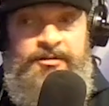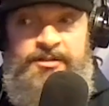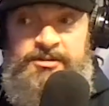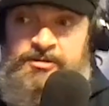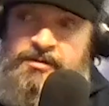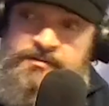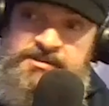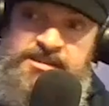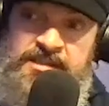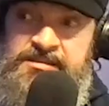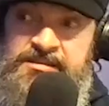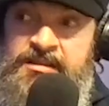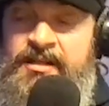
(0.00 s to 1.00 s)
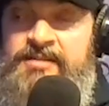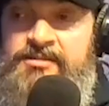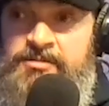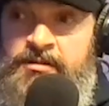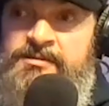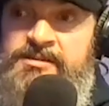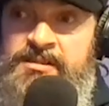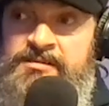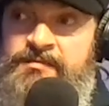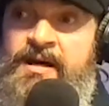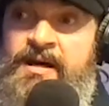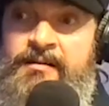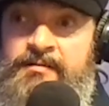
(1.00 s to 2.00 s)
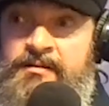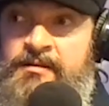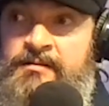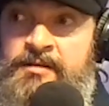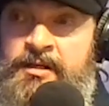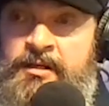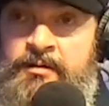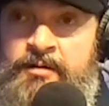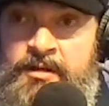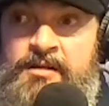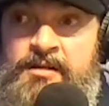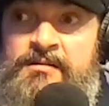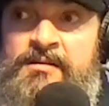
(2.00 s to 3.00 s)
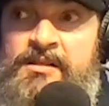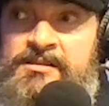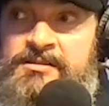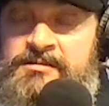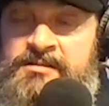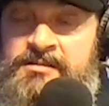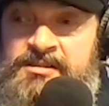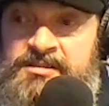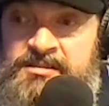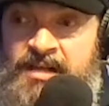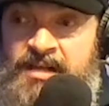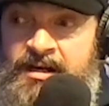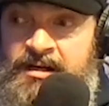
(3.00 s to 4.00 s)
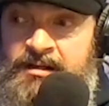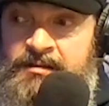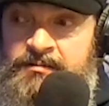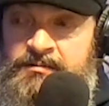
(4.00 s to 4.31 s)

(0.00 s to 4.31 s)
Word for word: this service, I sell that service. That's fine. You know, this this is our